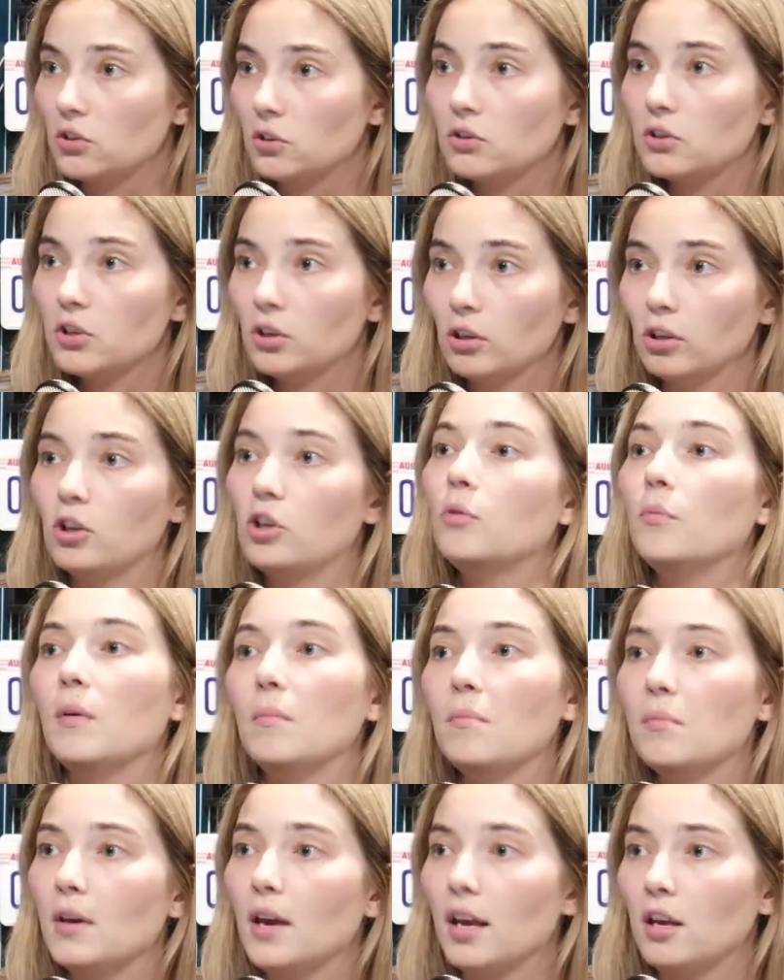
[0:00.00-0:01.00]
You're still a
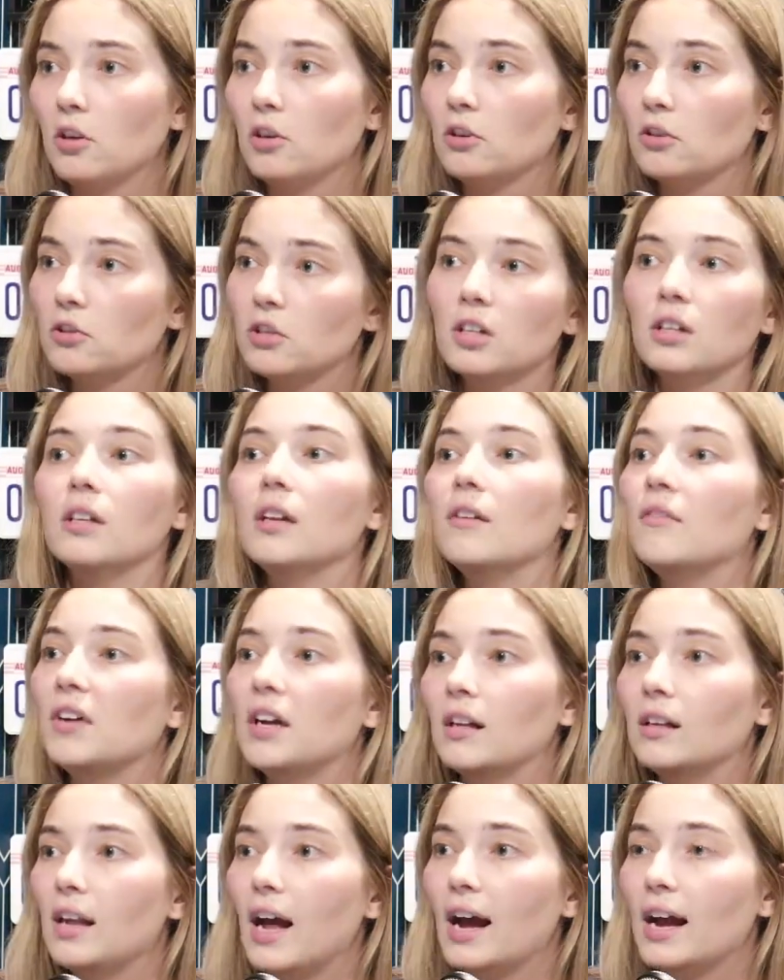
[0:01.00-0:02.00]
human being. You're still
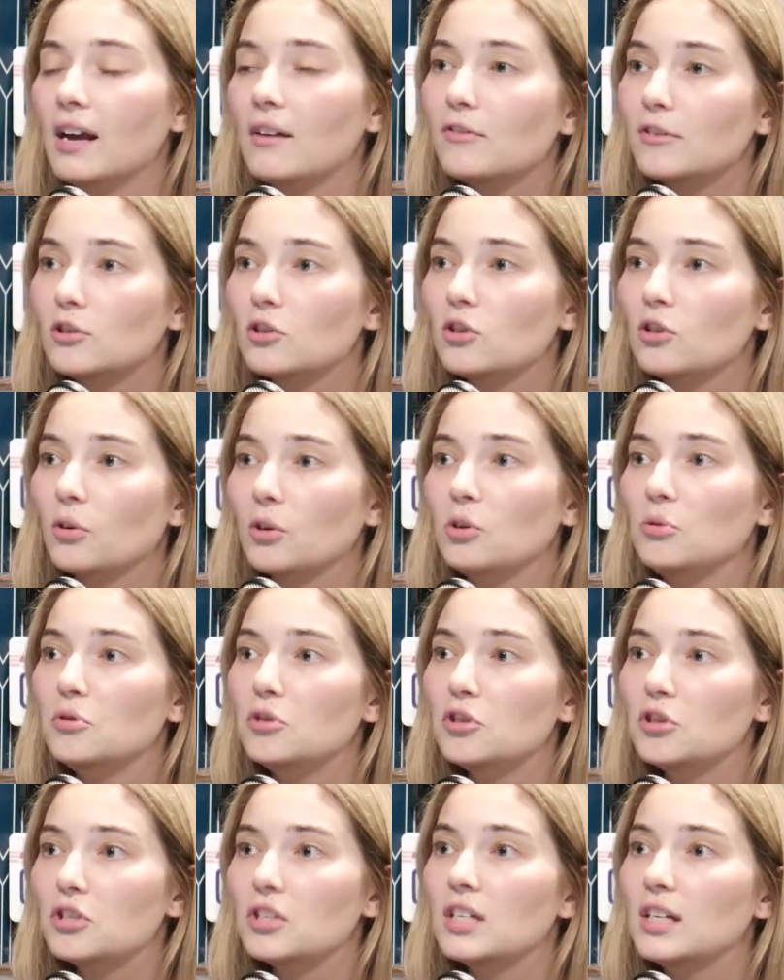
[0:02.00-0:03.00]
living a life. And so you
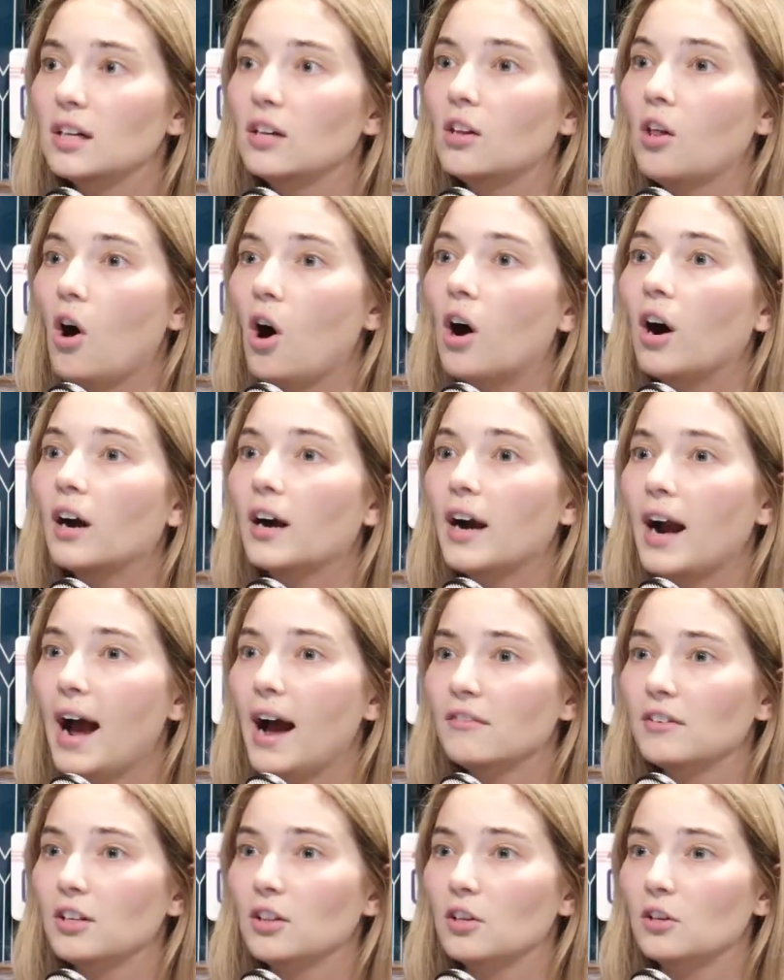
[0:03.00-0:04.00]
still are
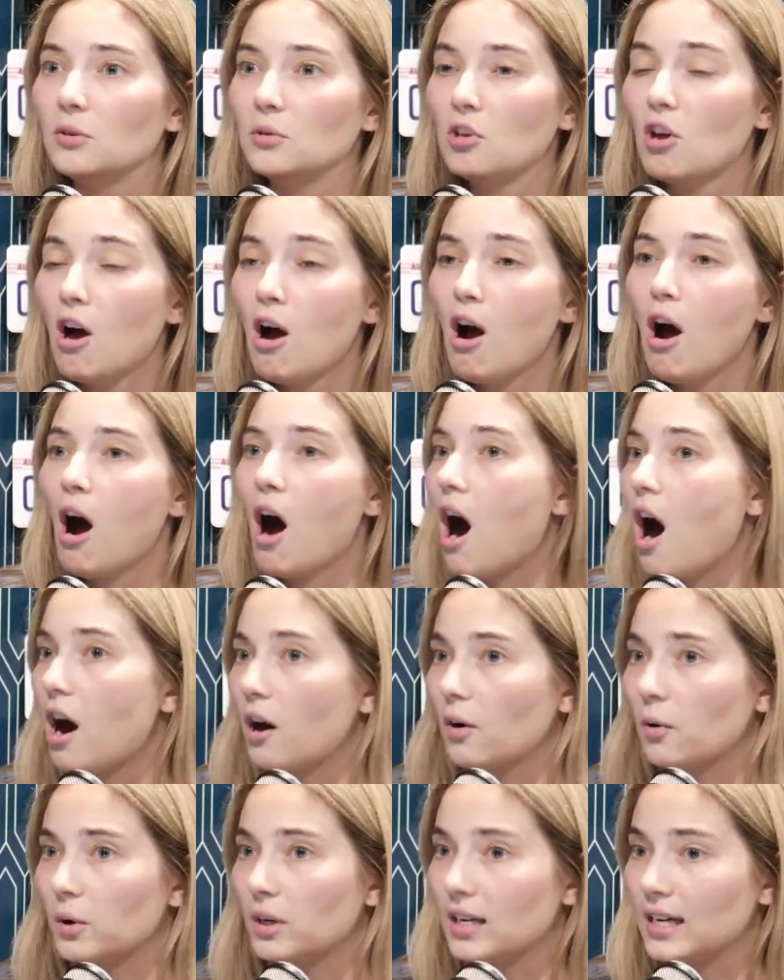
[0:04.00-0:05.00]
having those
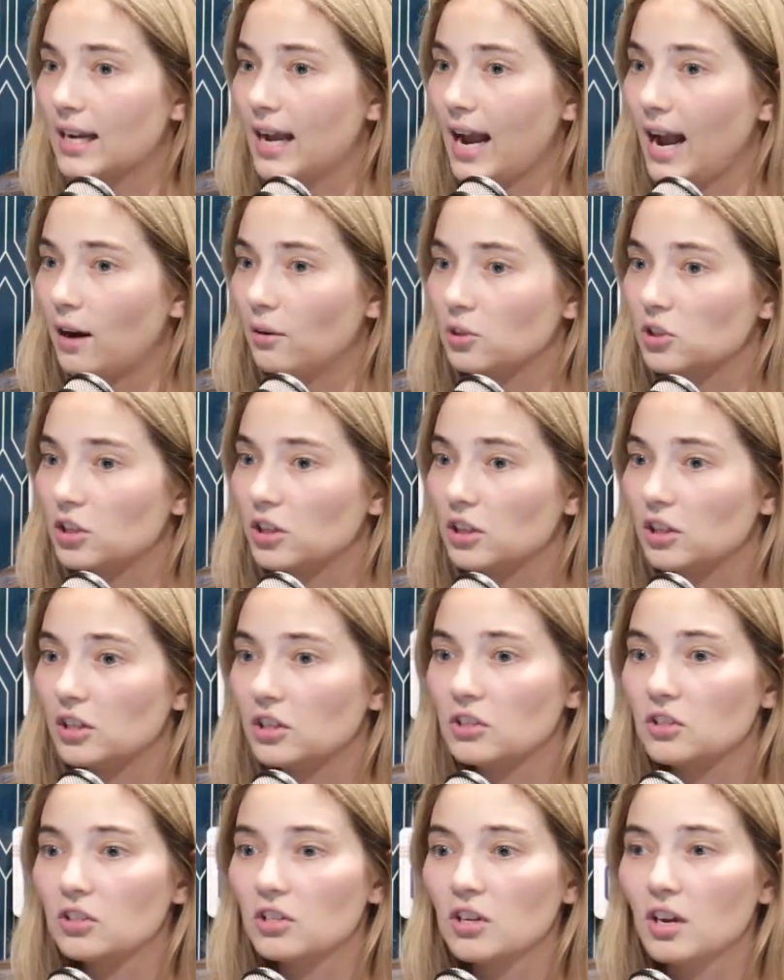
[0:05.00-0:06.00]
awkward
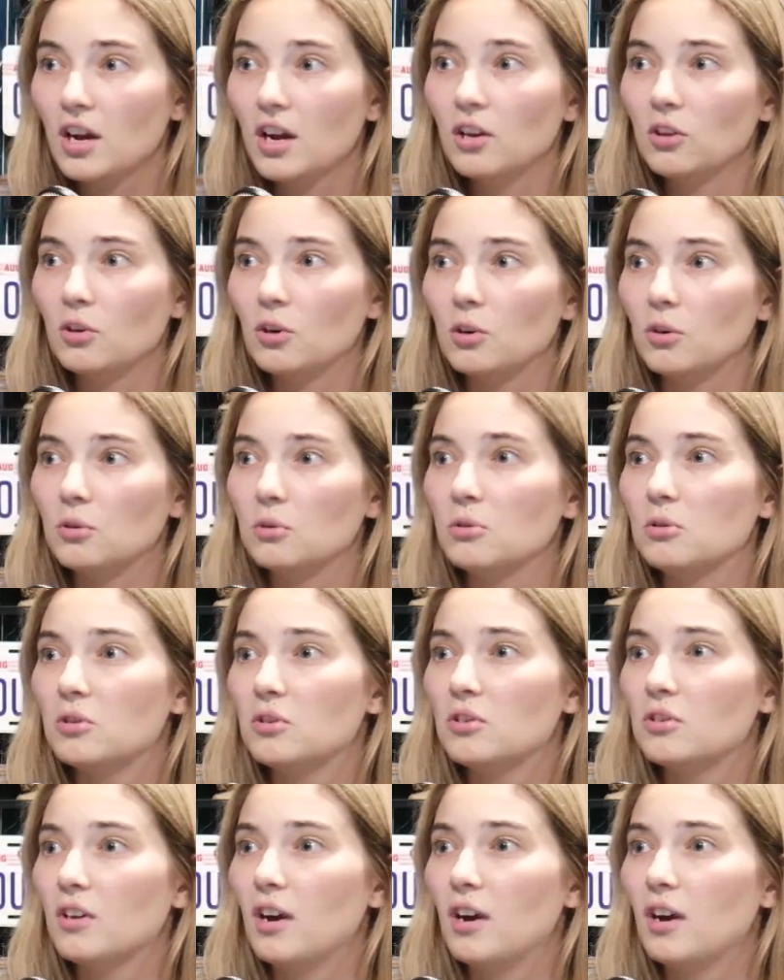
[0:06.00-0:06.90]
encounters, those